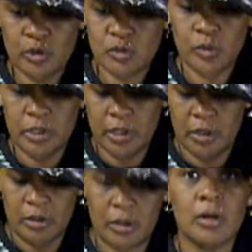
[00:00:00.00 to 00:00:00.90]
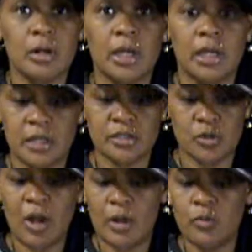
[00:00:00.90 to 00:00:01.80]
first one there, okay?
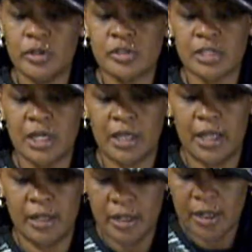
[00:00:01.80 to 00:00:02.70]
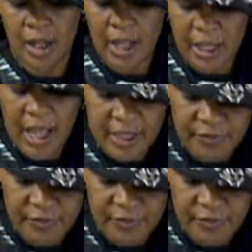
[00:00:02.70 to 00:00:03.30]
So I will say that. I